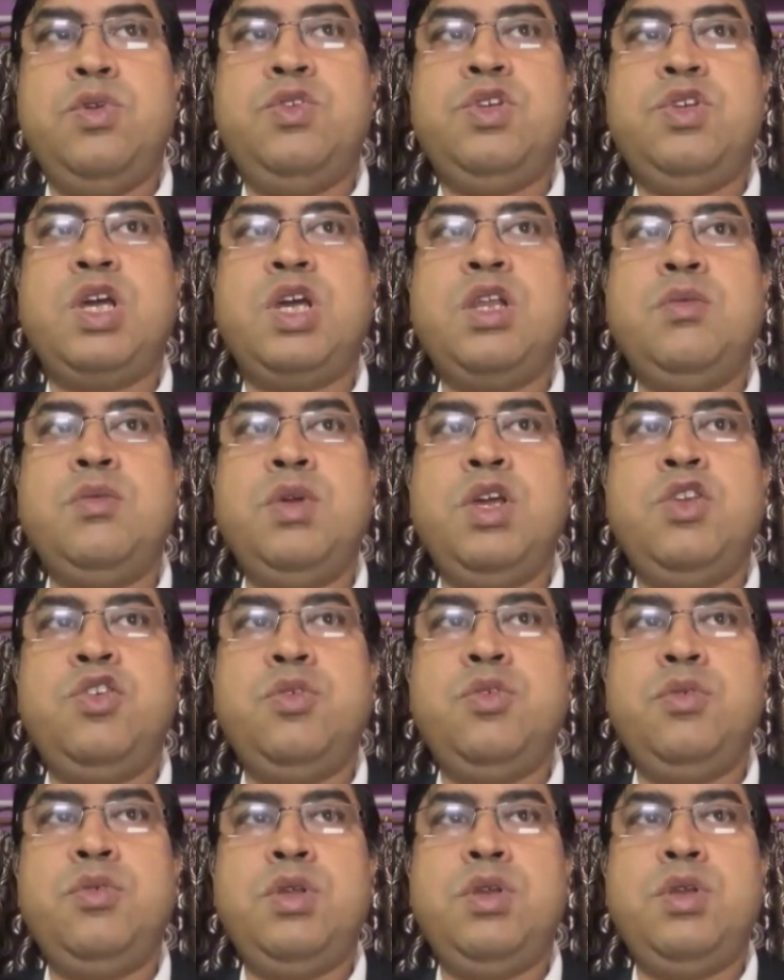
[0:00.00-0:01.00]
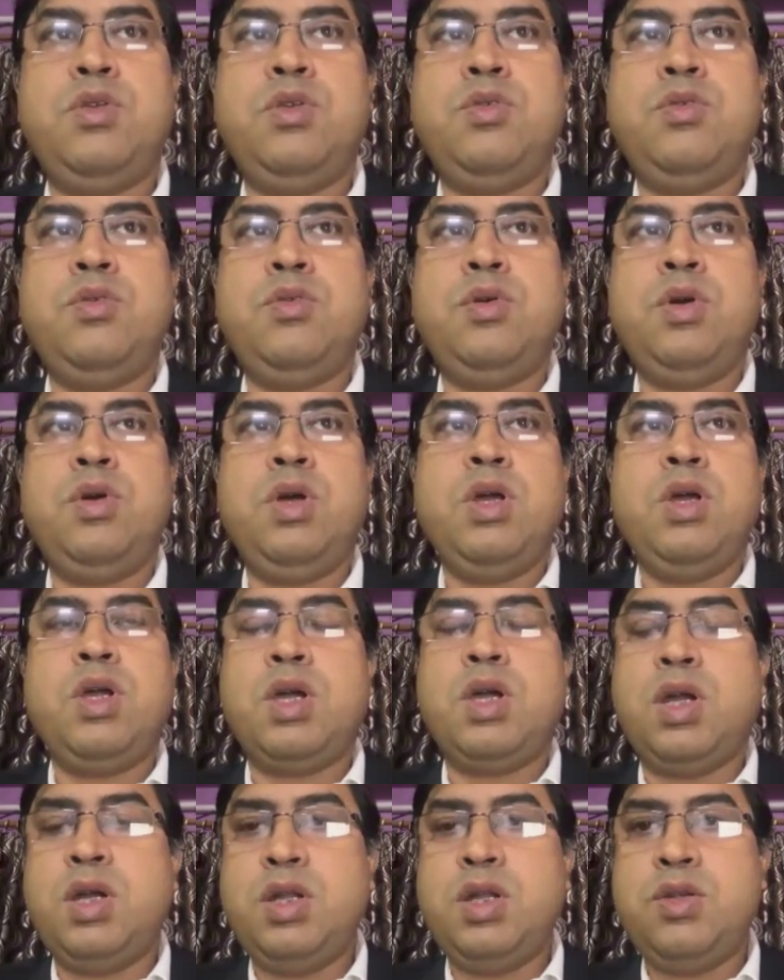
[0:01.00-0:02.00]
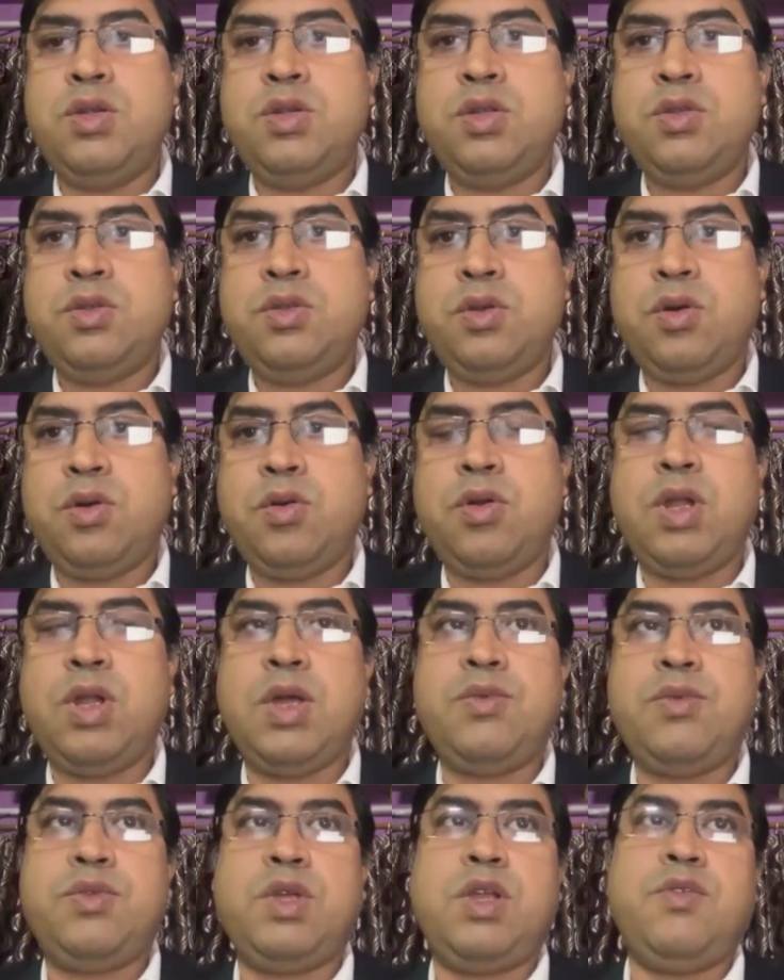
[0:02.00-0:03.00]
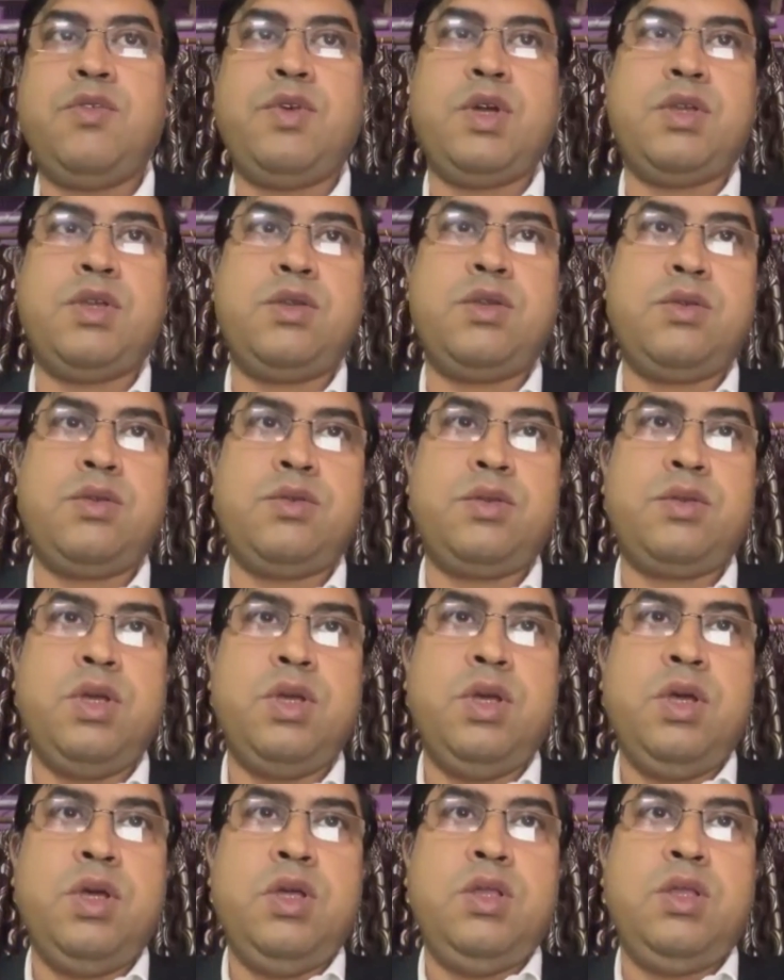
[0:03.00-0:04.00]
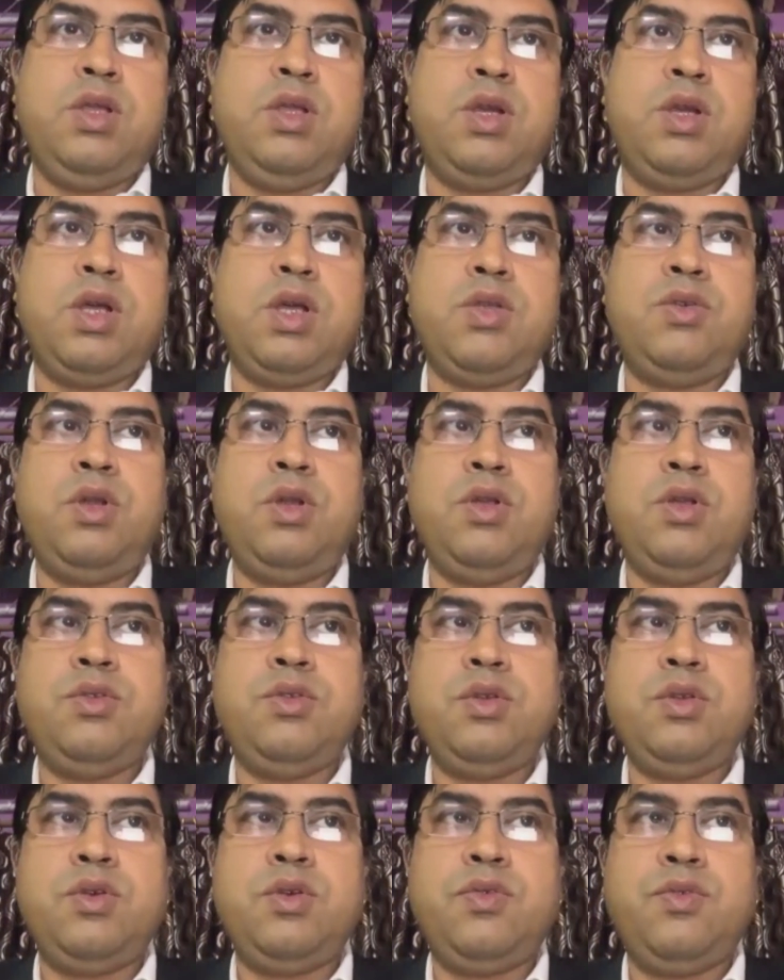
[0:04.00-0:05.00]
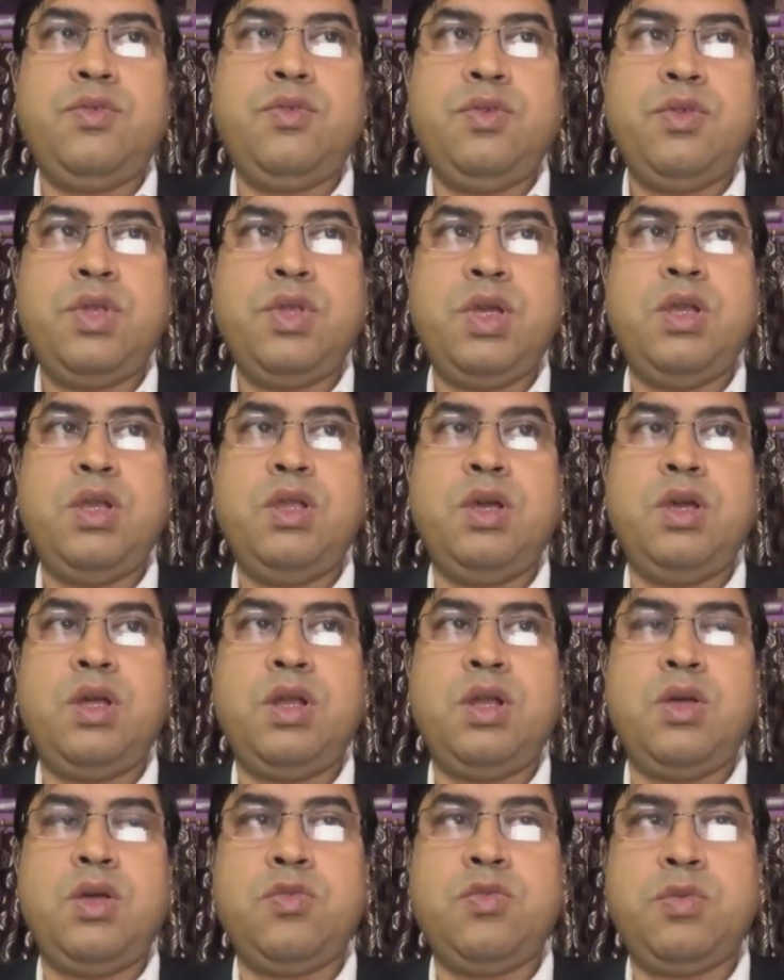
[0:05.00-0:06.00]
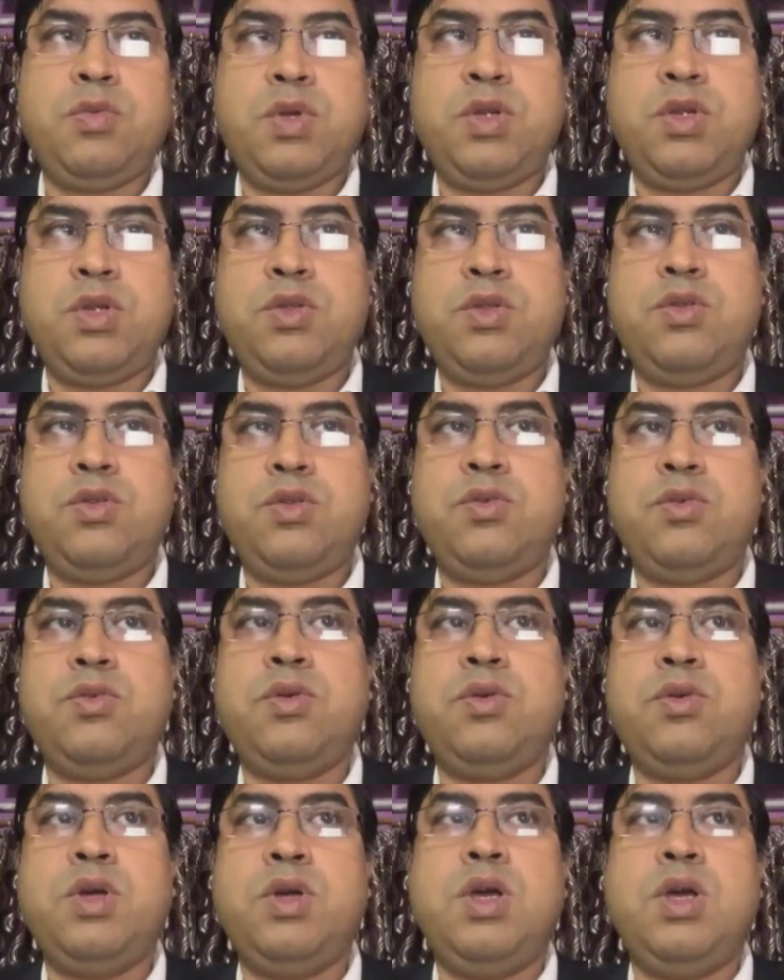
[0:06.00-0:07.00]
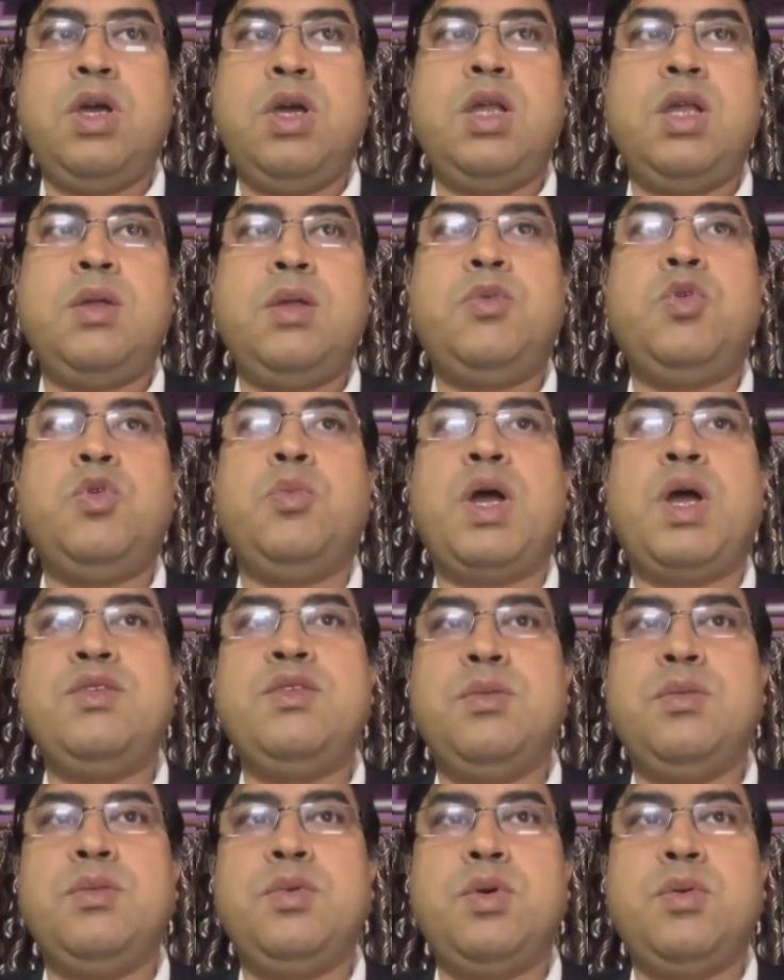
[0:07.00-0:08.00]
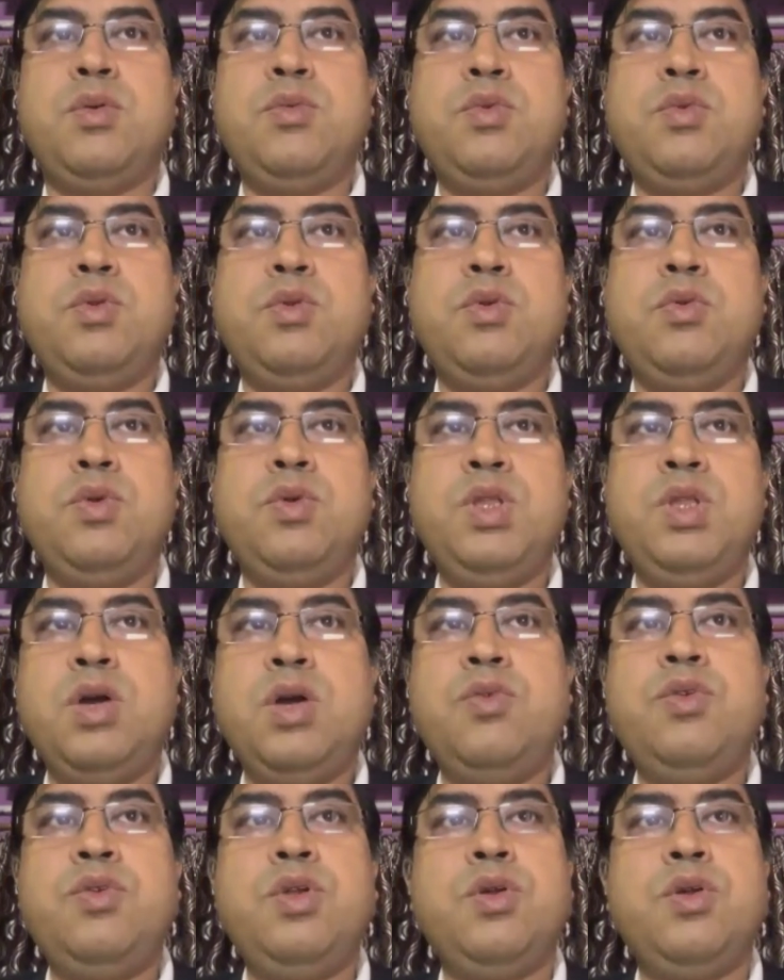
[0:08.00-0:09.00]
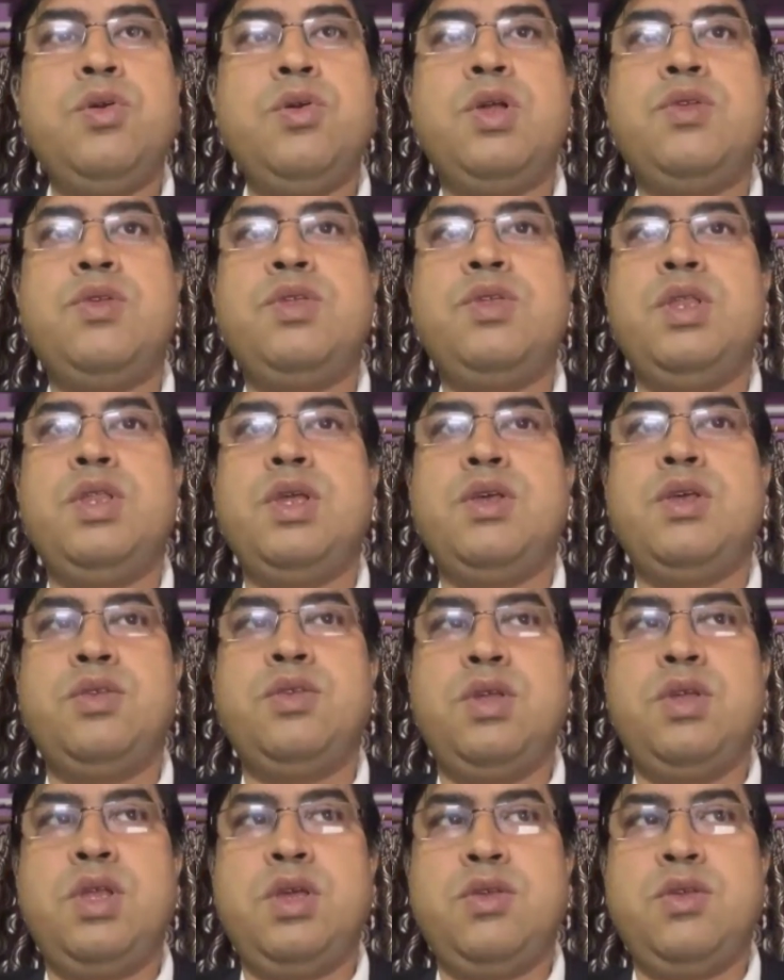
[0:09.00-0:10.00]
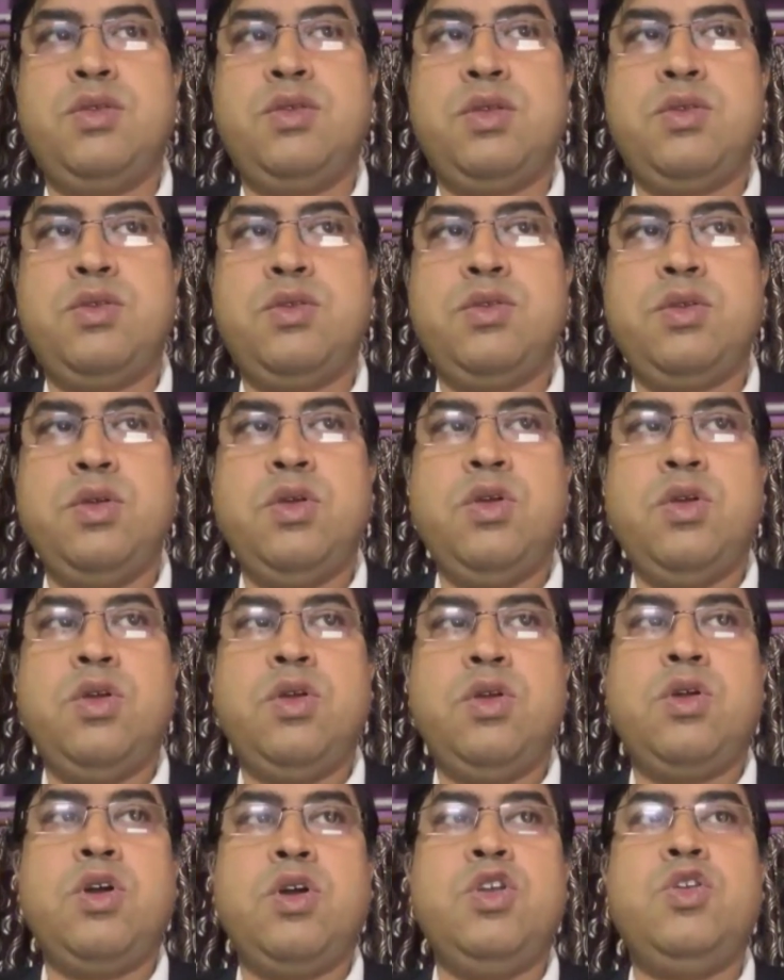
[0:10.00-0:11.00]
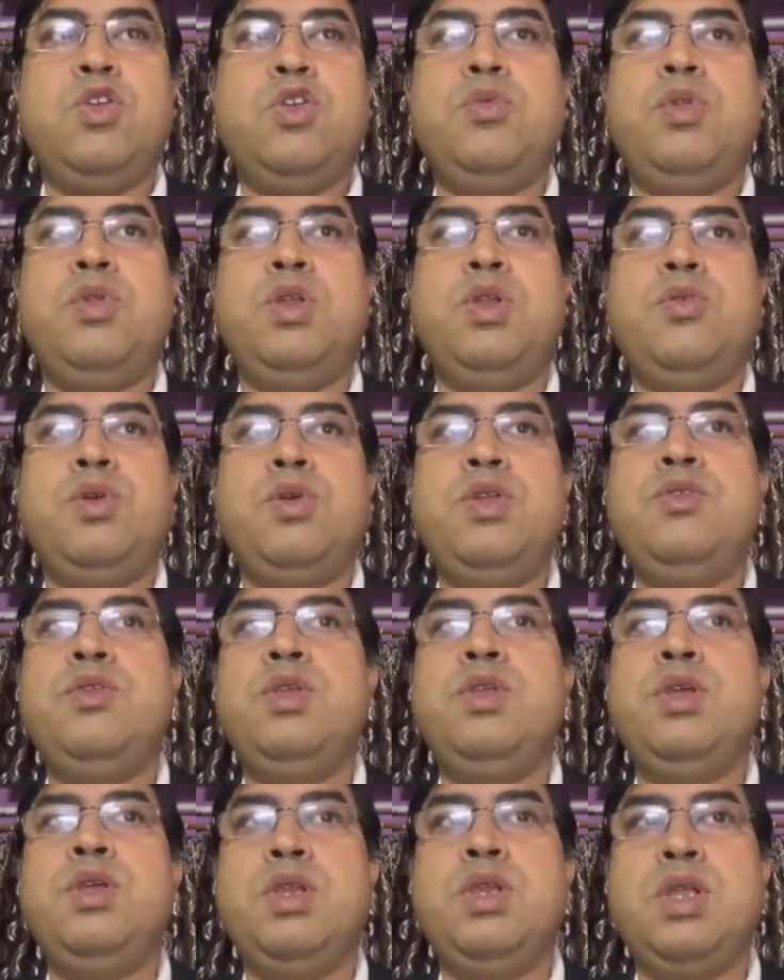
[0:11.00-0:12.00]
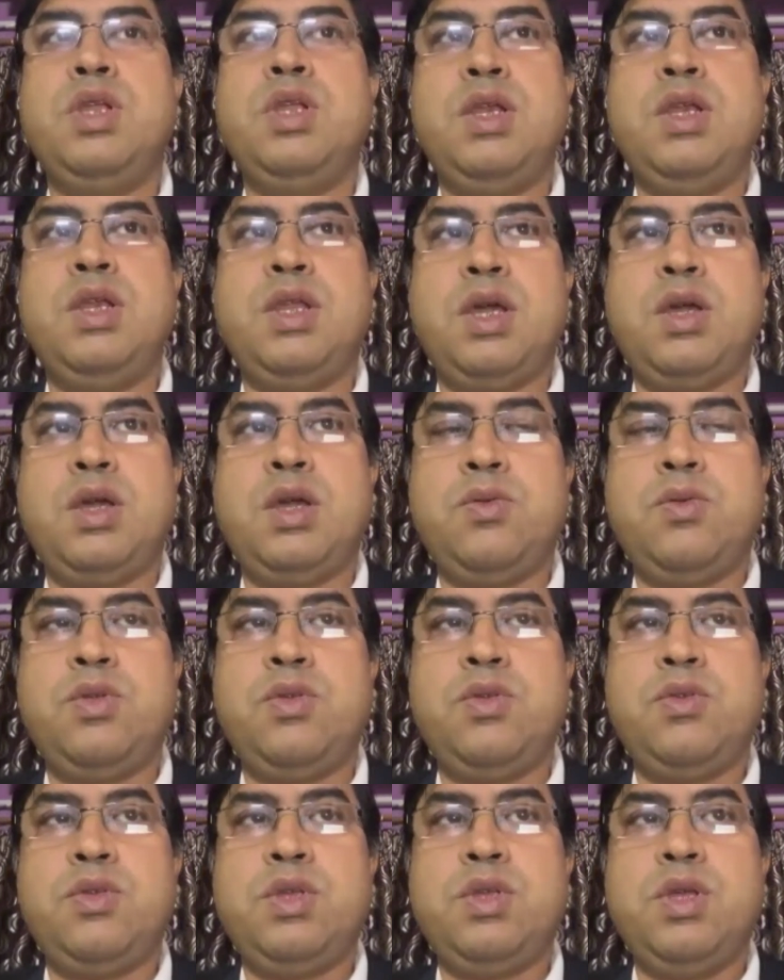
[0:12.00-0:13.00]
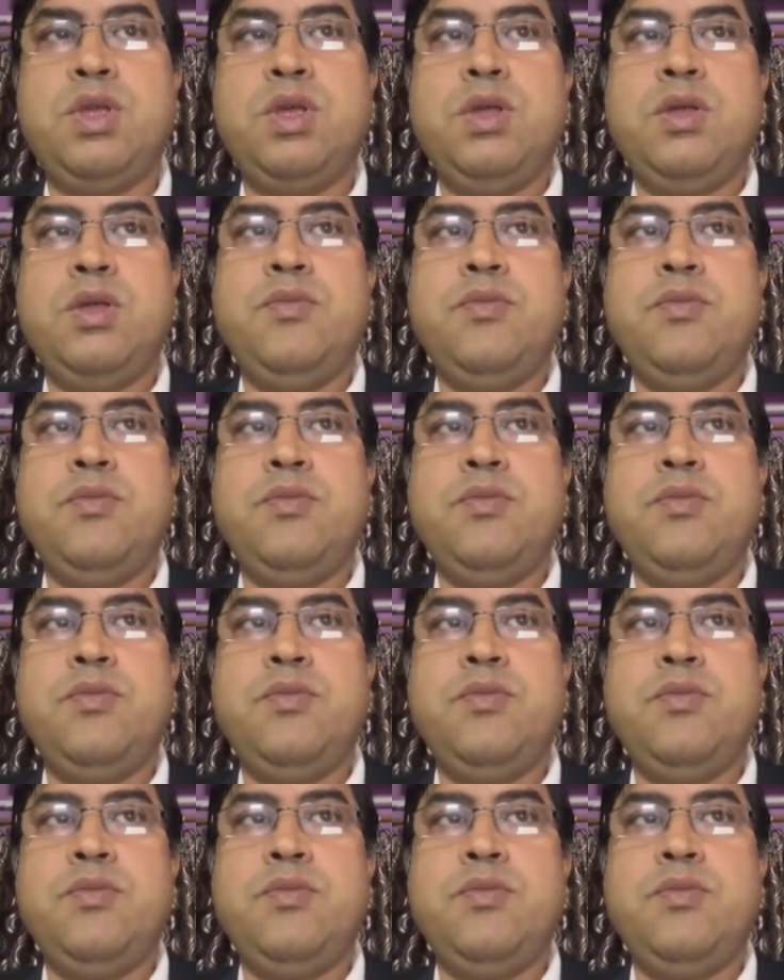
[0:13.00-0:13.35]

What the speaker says: which can be attributed to conditions or lifestyle factors. The gradual onset of CKD allows patients to adapt to mild symptoms without recognizing their seriousness, contributing to its delayed diagnosis.